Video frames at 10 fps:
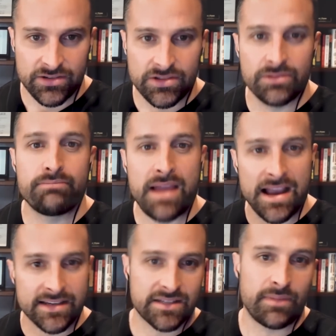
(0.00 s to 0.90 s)
to
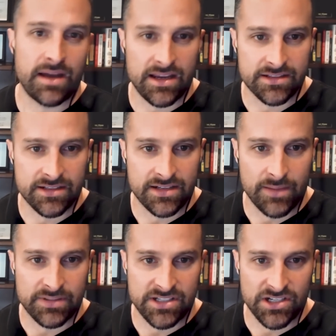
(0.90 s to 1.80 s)
maximize the
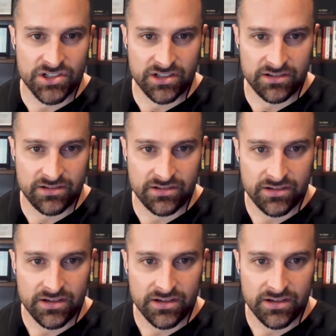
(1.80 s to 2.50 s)
deposition.